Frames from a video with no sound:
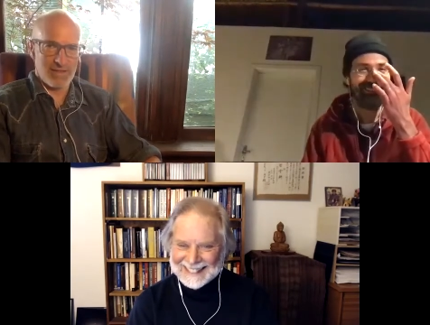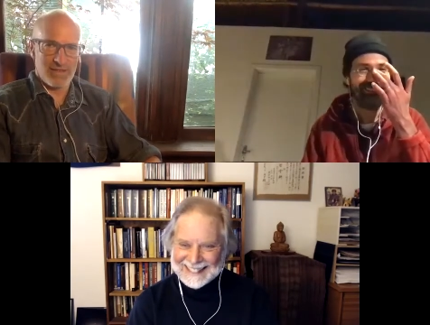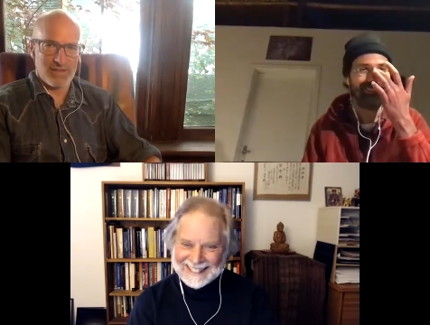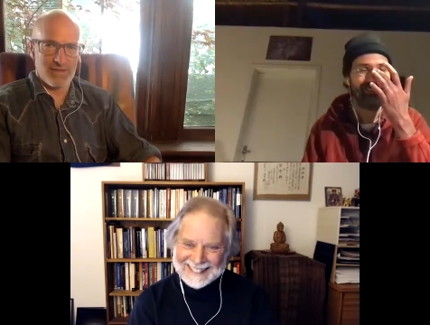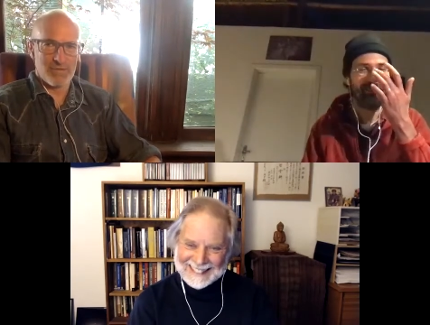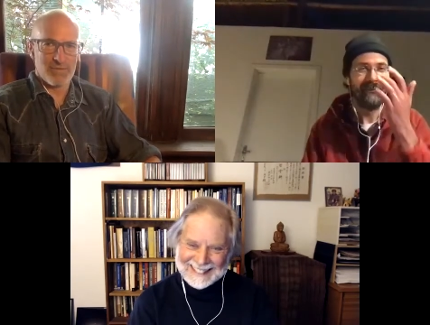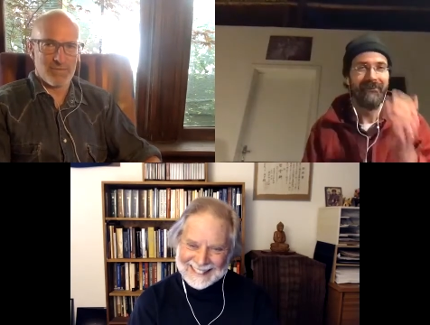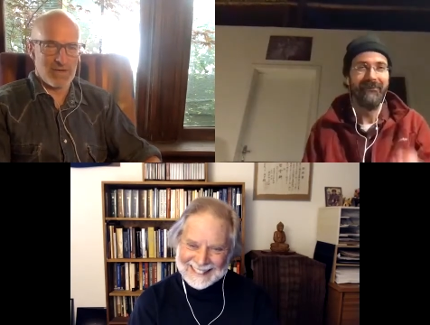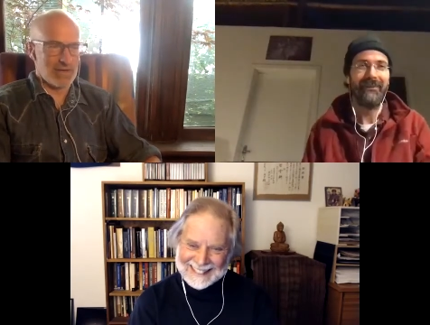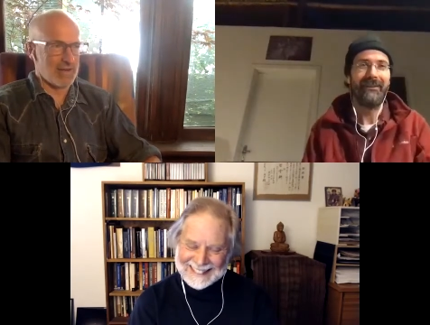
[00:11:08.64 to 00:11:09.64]
Speaker 1: that the
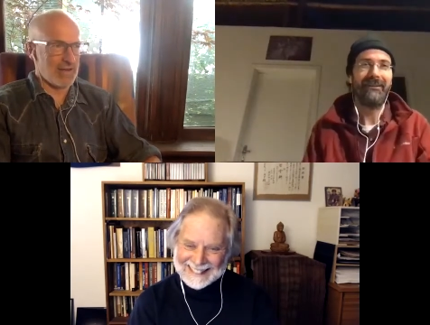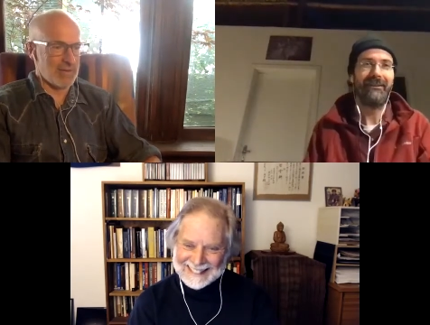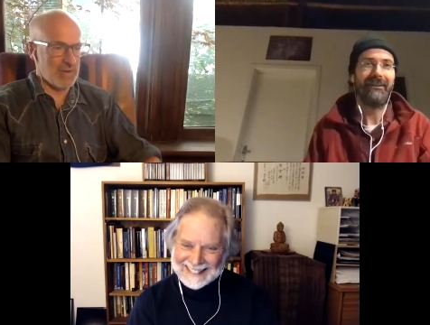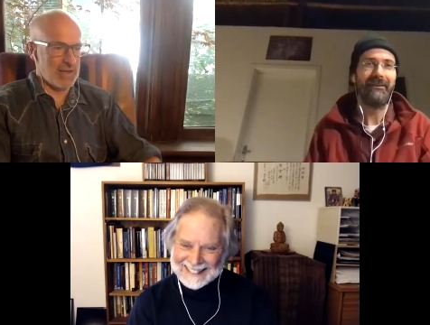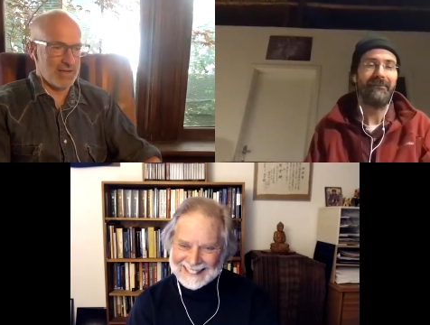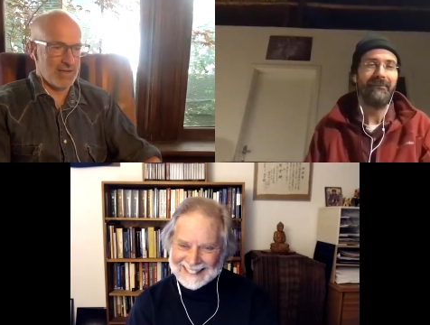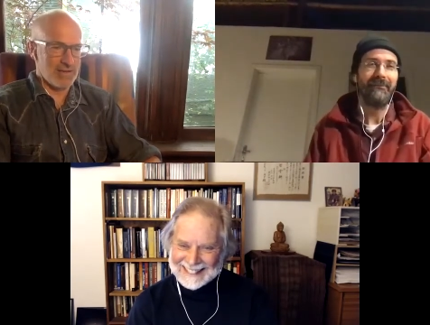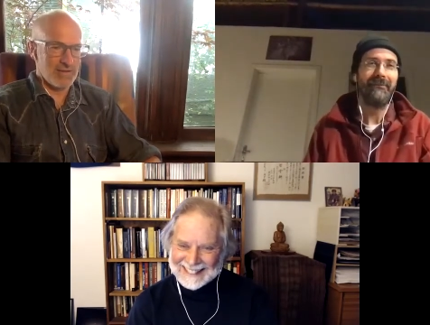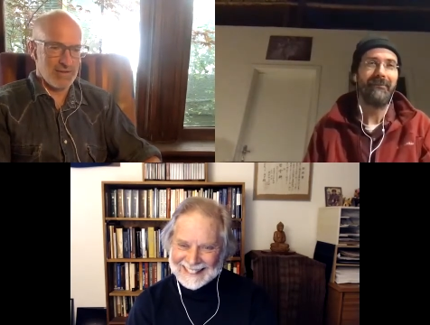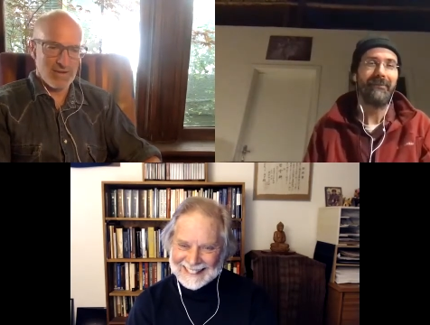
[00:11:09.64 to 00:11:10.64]

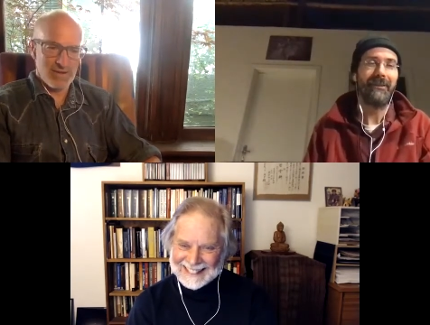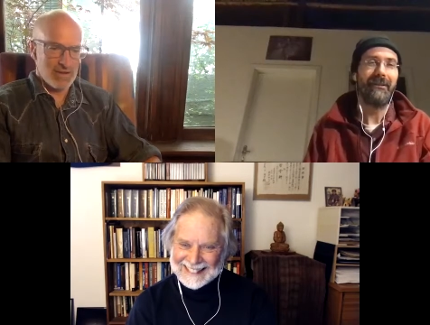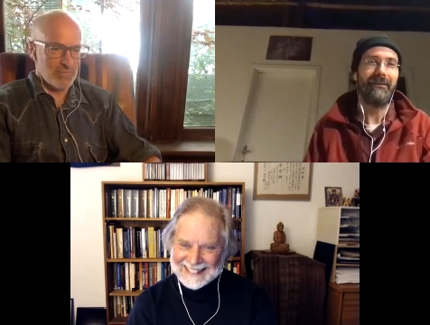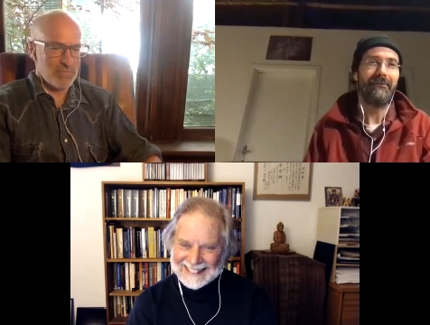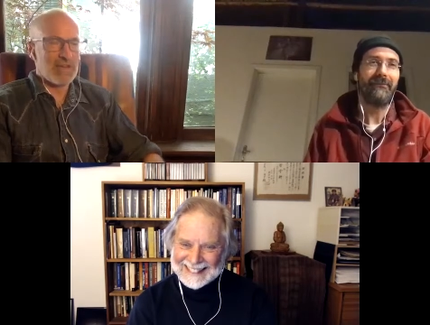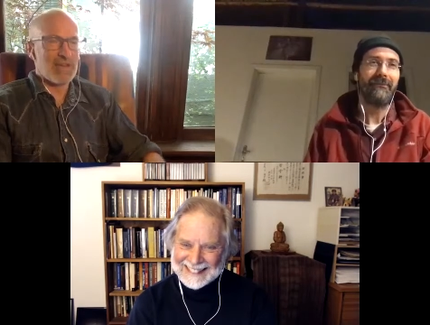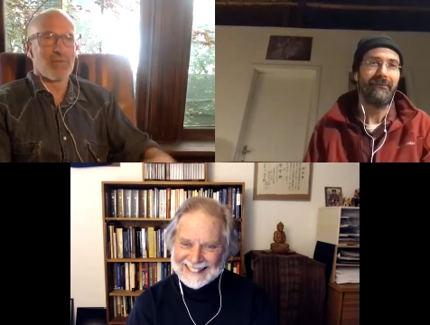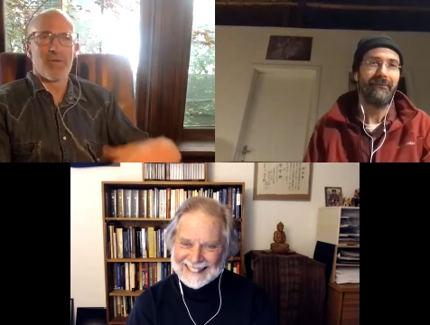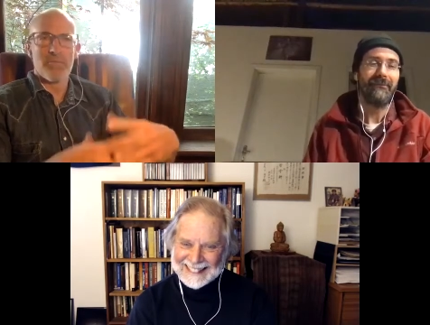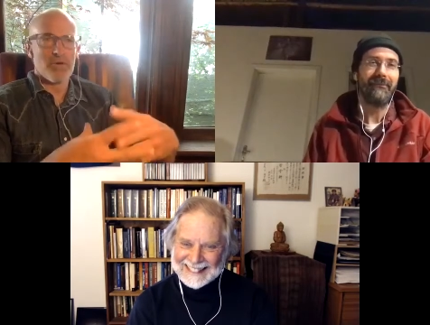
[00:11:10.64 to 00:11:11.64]
Umbandaime being able
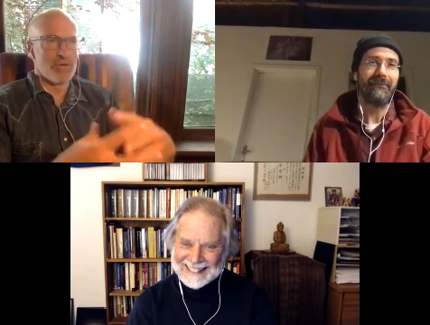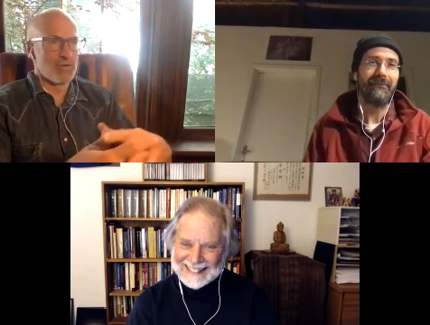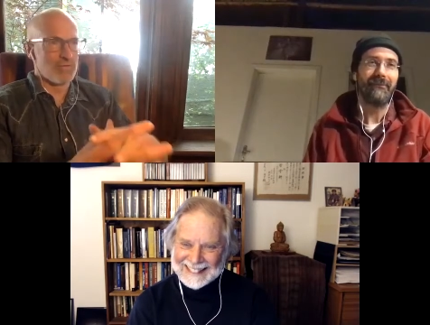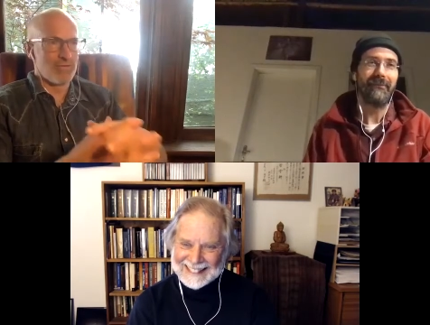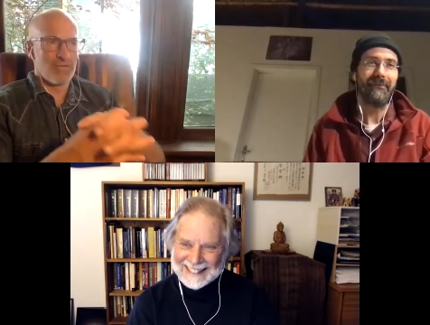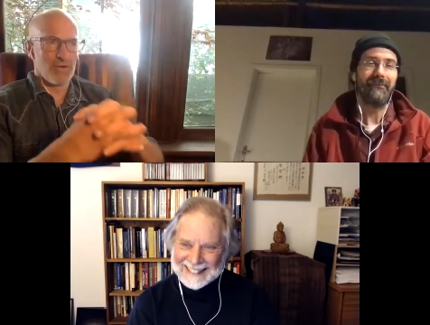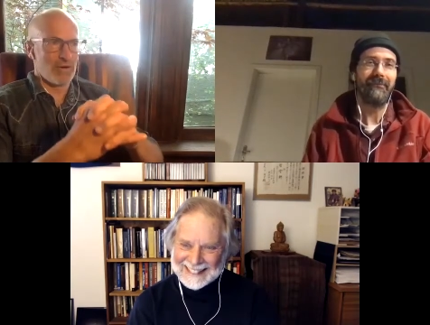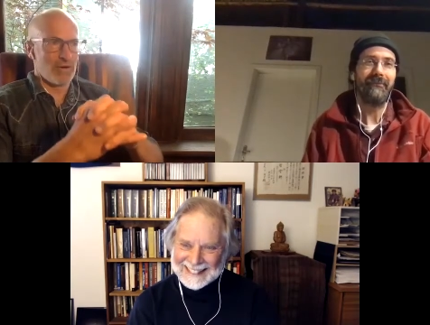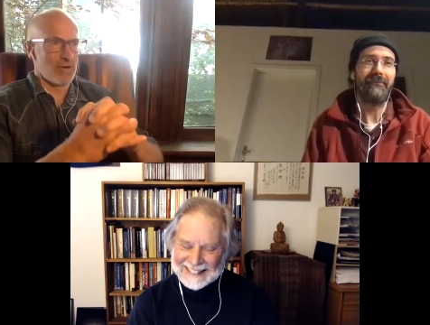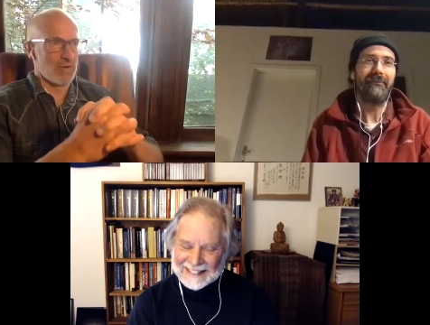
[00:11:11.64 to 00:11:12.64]
to move,
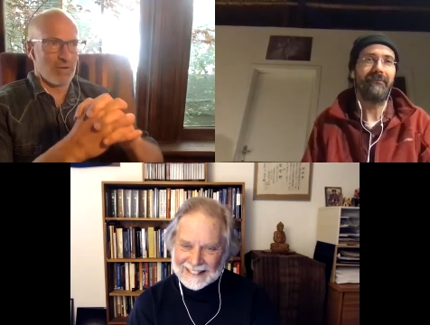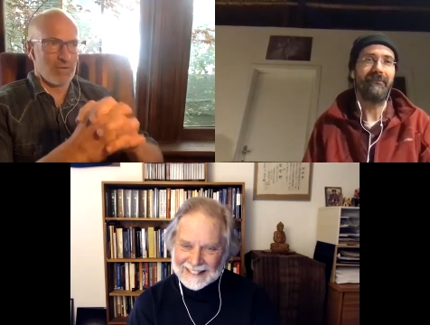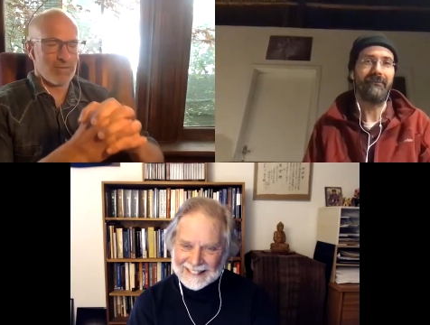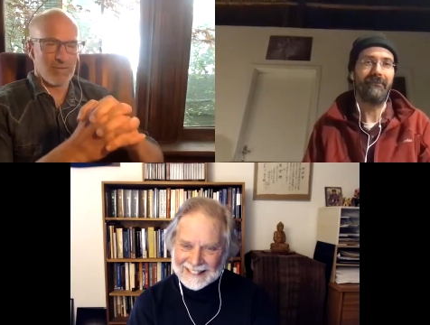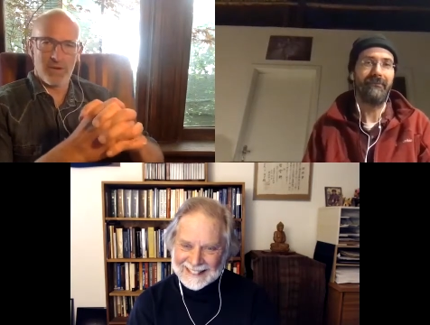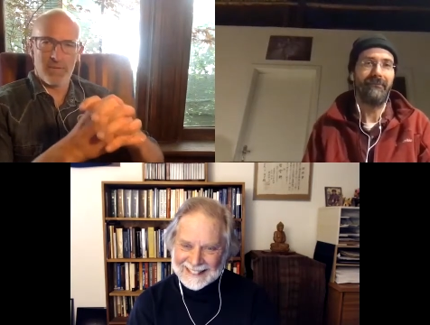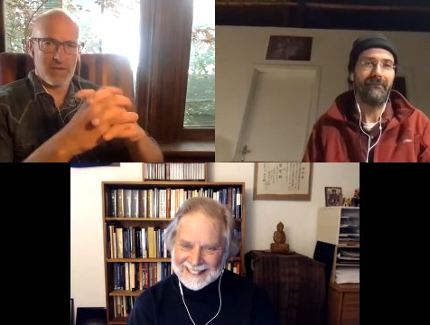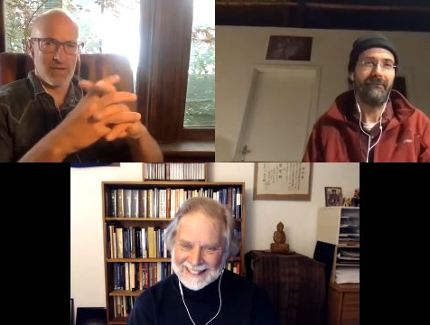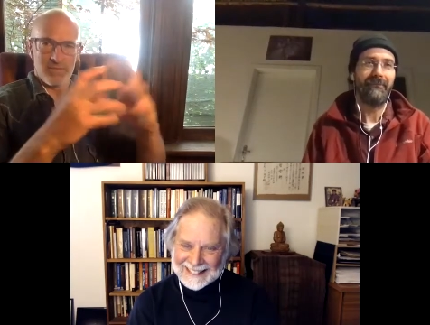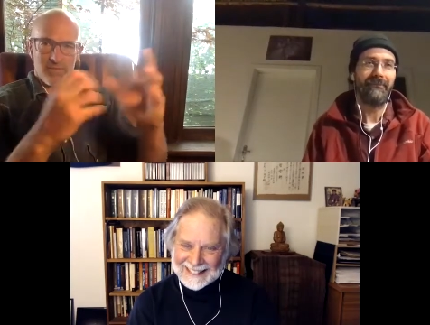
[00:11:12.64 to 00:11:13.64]
oh, I
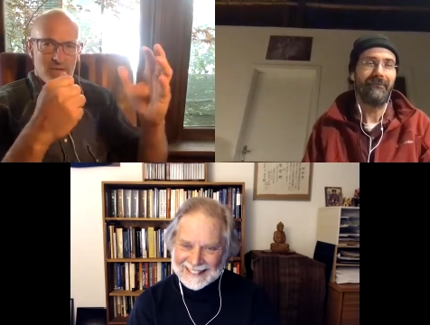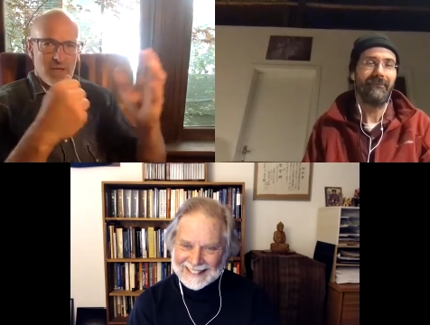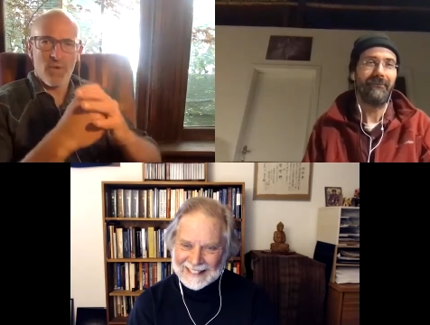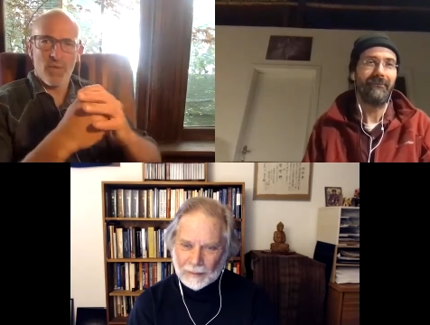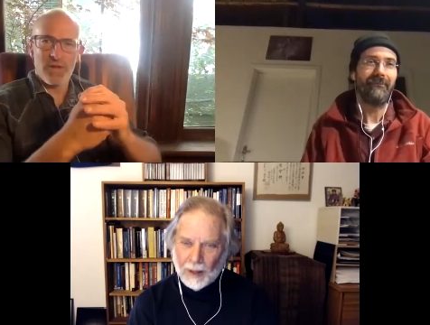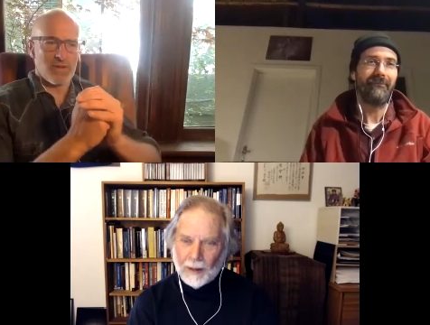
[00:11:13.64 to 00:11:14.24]
mean, we wow.